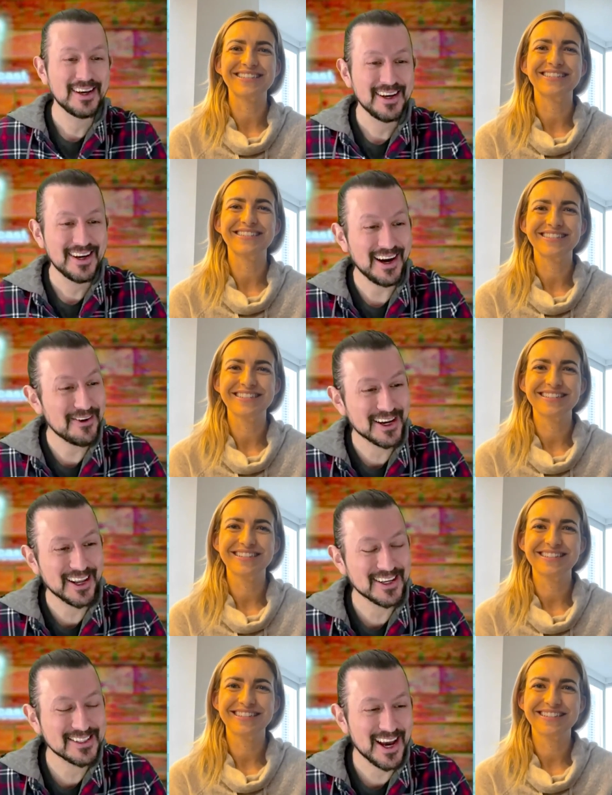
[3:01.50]
Speaker 1: I've had
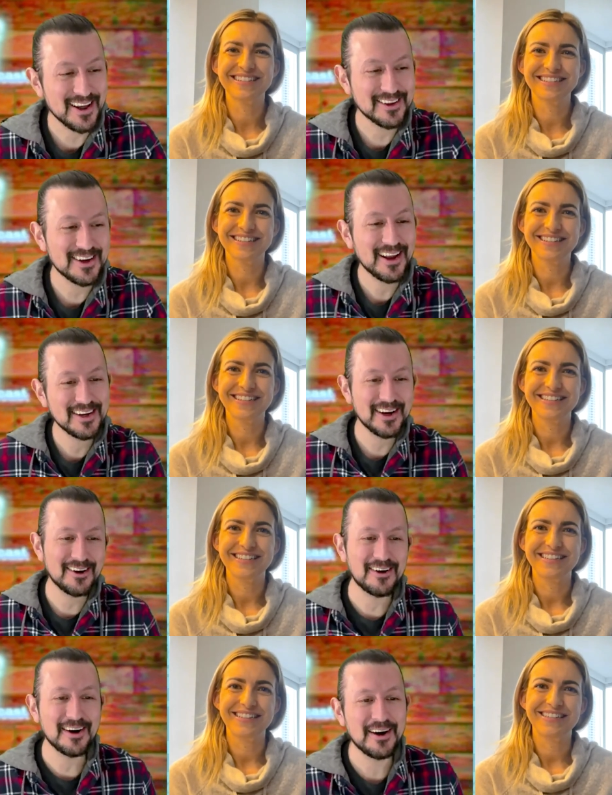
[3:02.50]
Lance Allen on, and
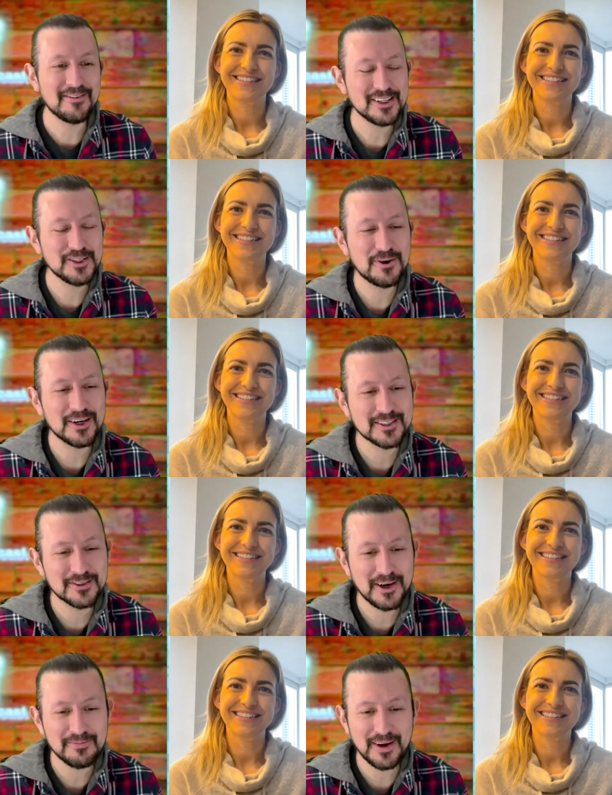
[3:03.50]
now I've had you on. So
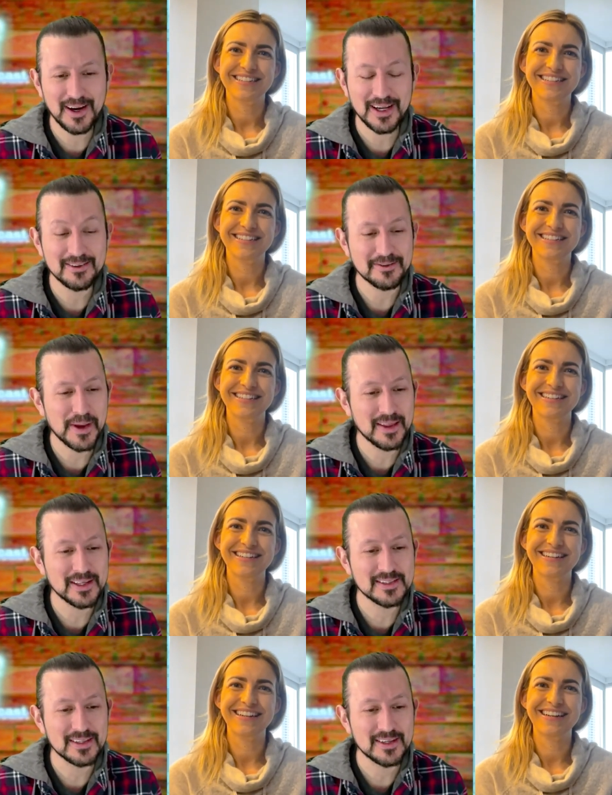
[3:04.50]
I'm I don't know, man.
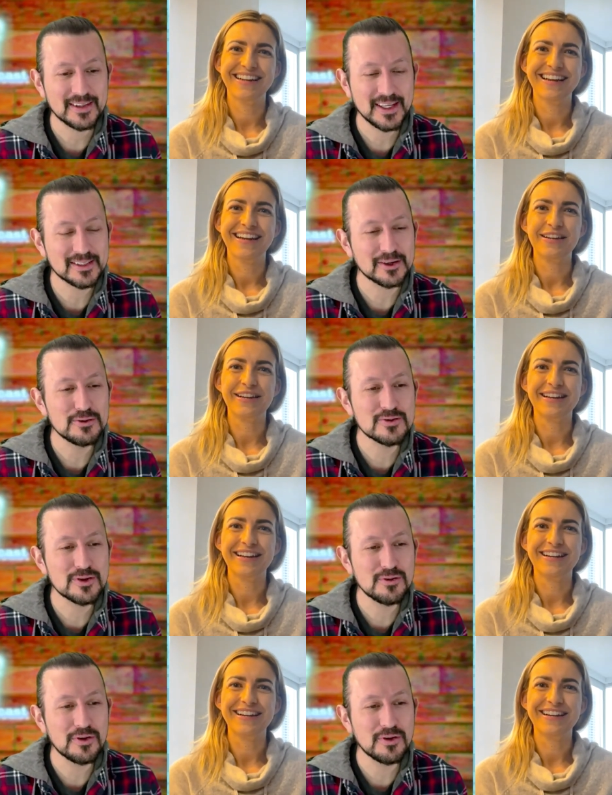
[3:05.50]
That's a that's a who's who of